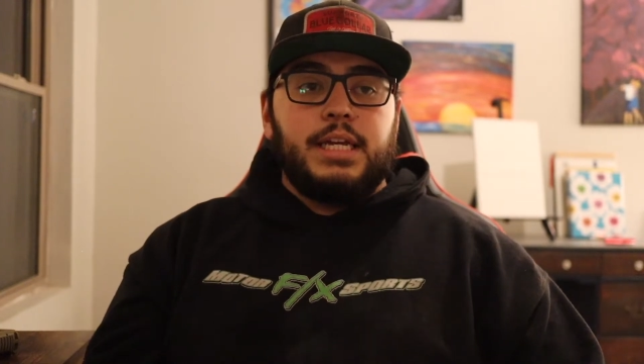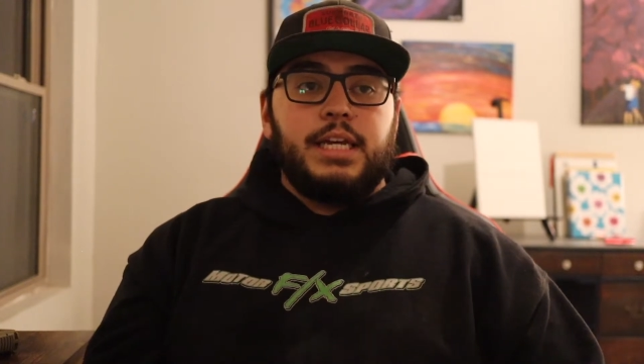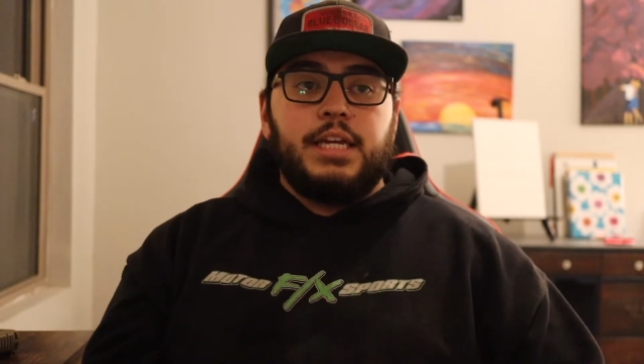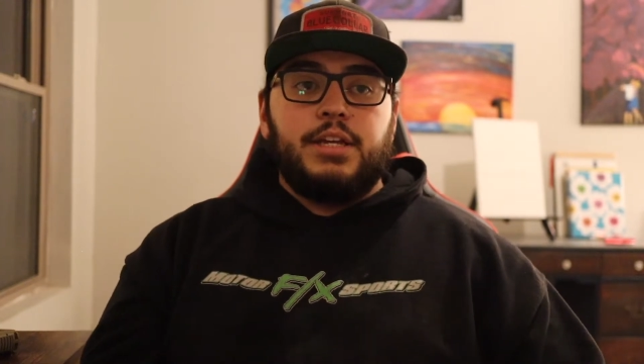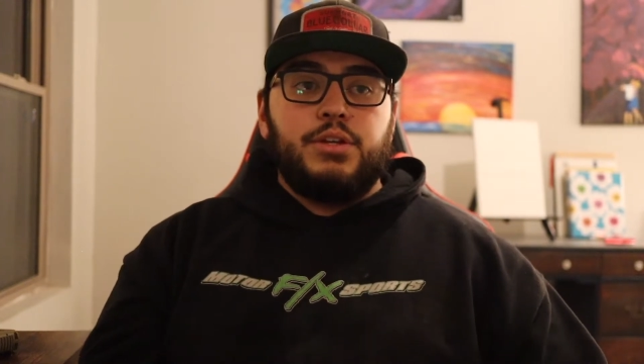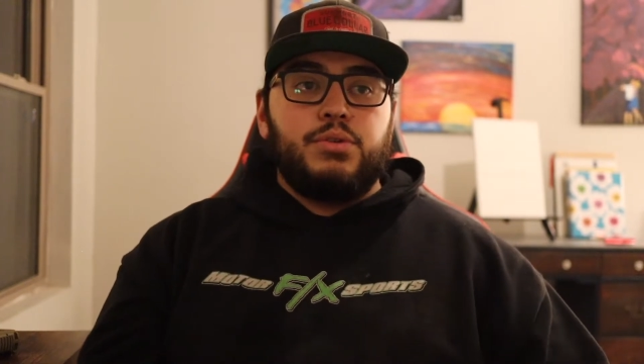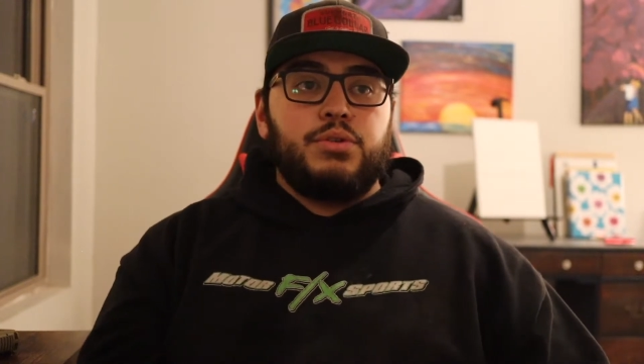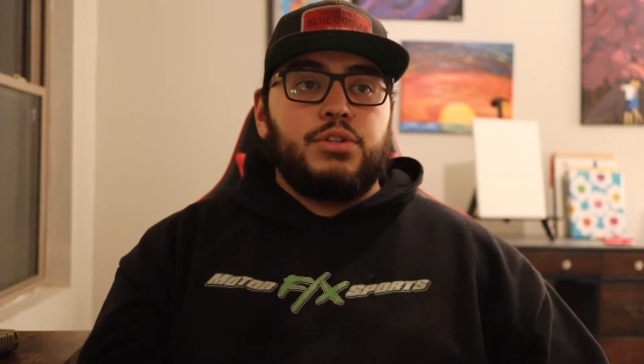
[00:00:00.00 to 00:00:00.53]
He
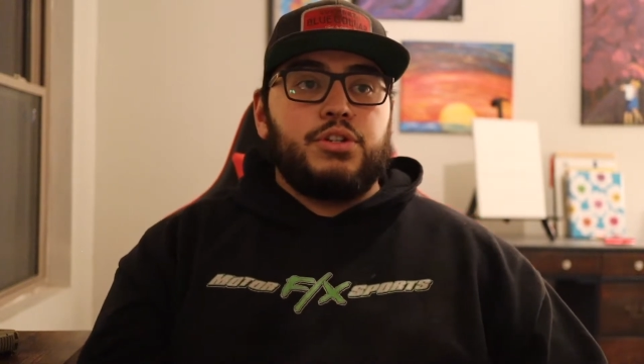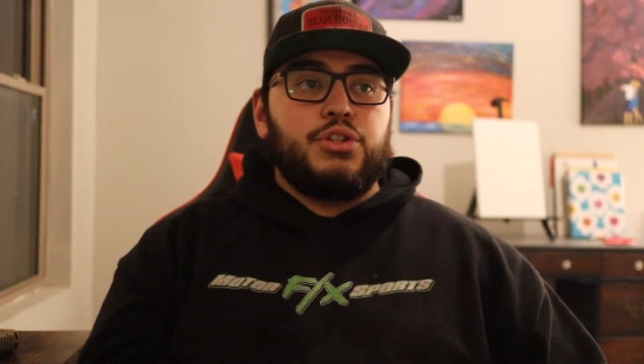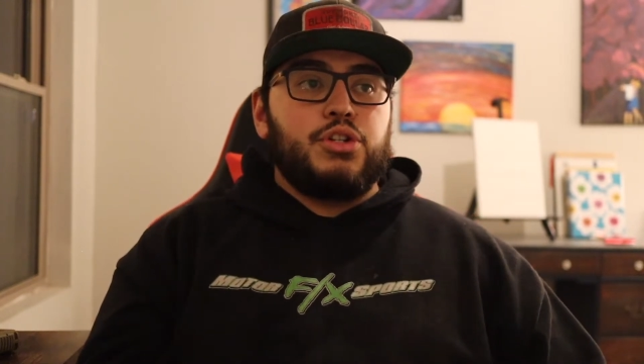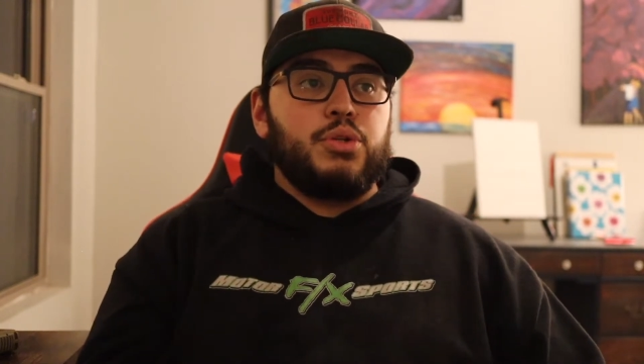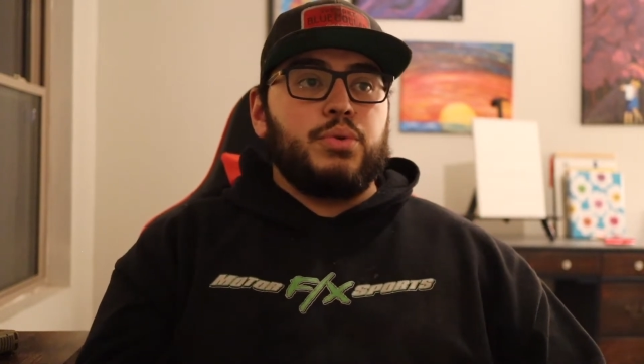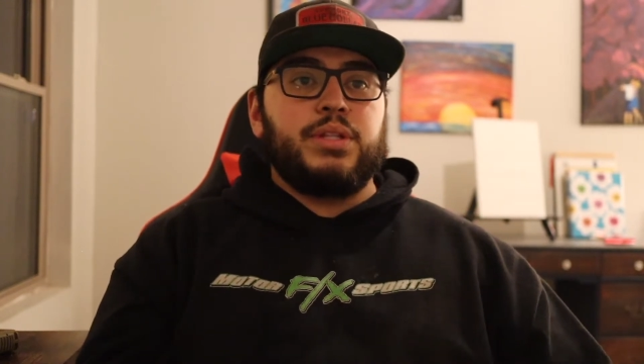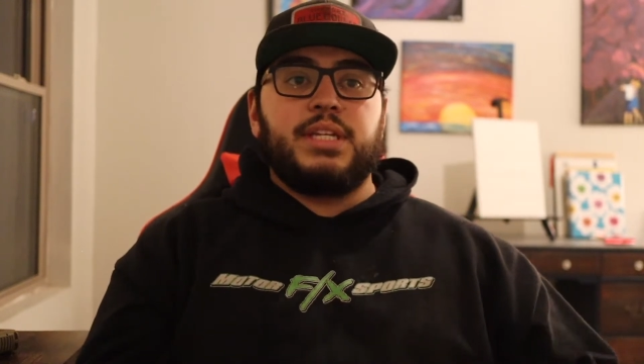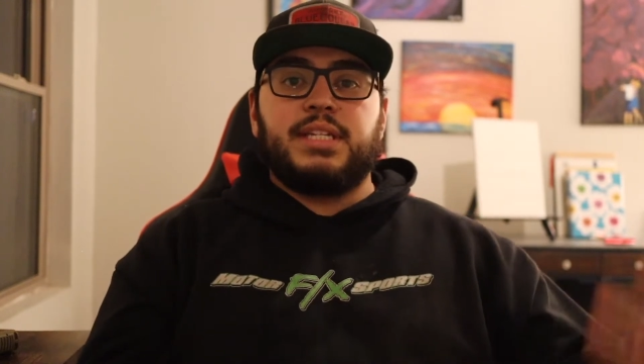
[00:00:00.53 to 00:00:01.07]
used to
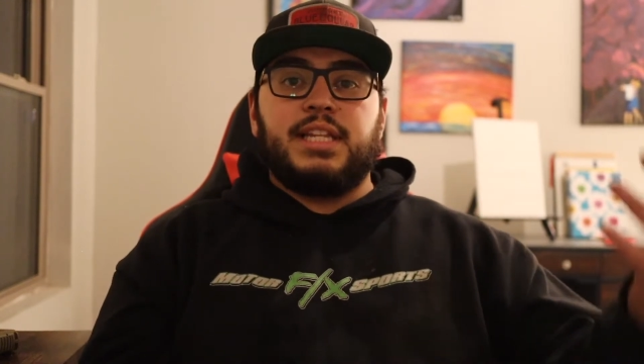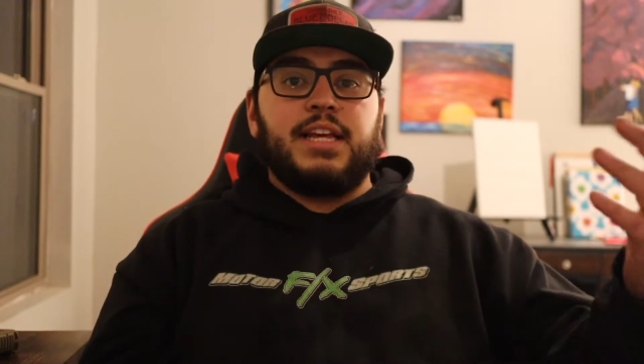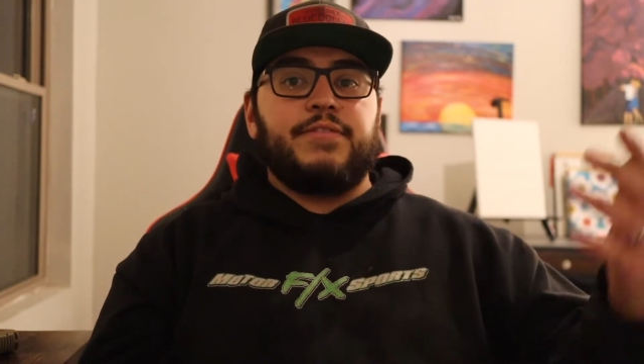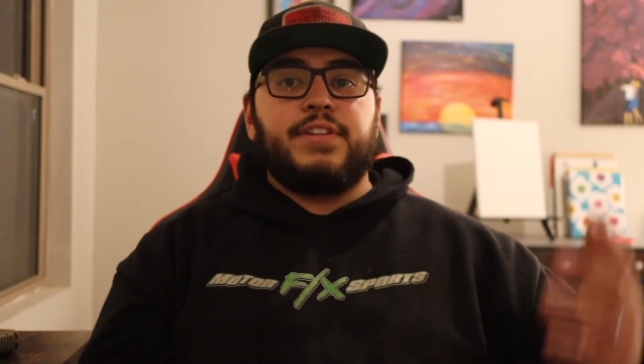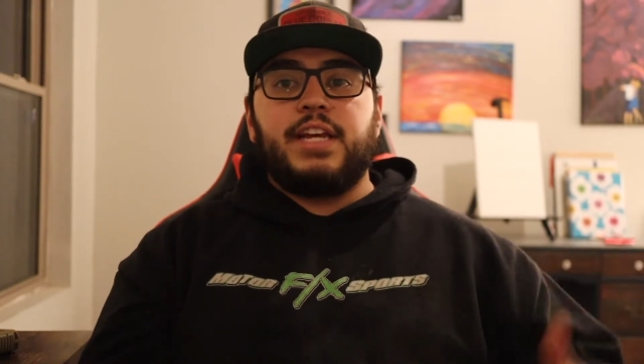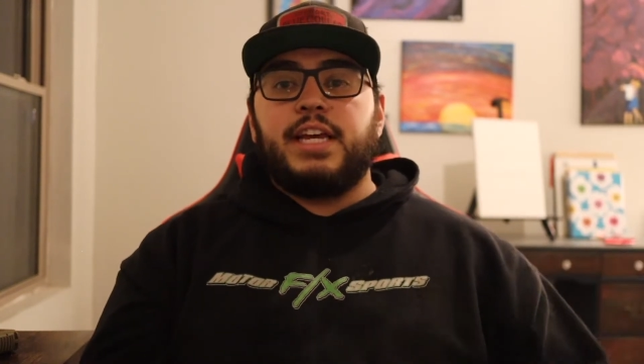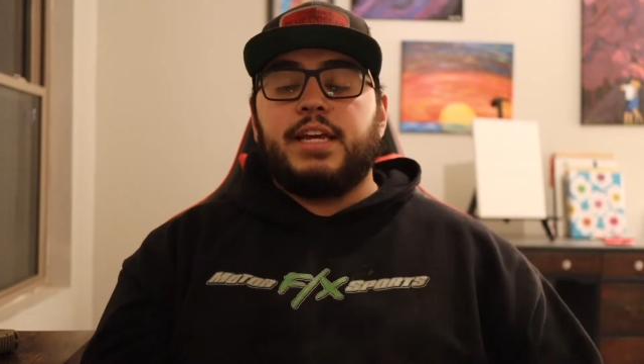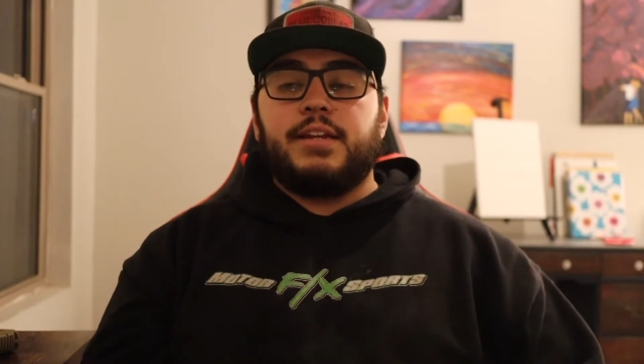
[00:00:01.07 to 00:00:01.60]
shoot with his
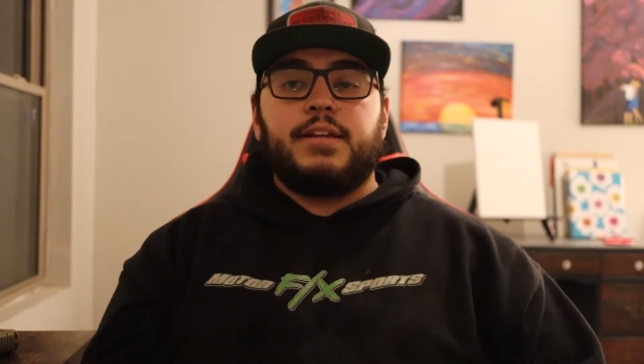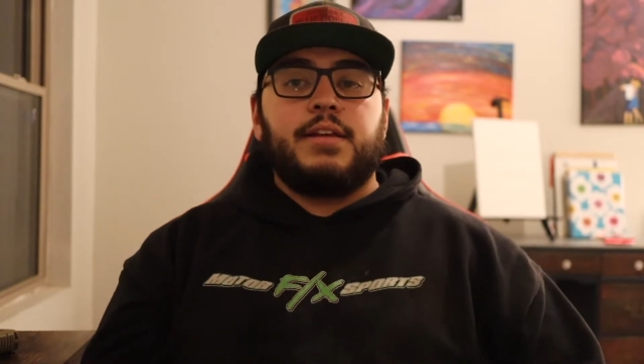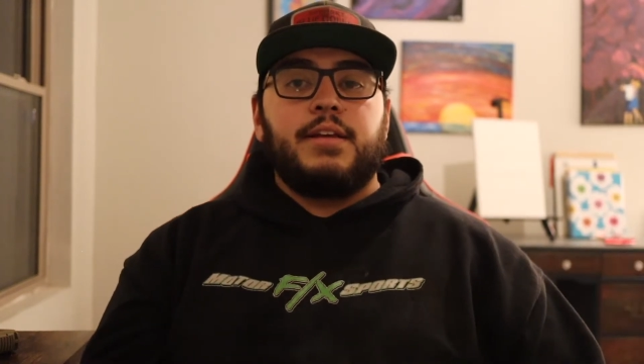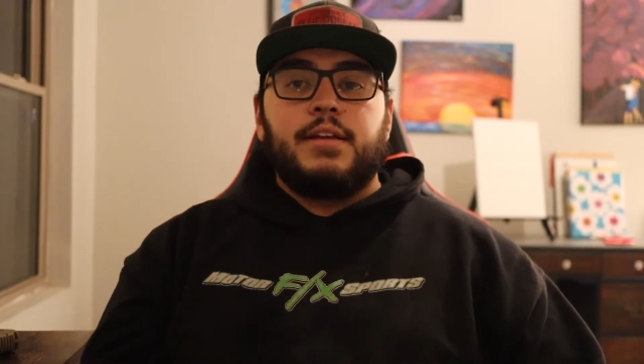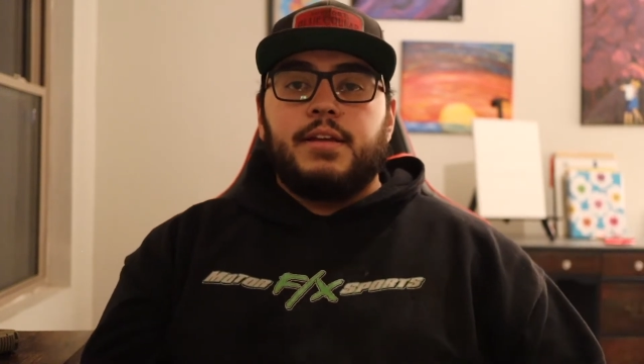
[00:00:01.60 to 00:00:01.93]
left hand,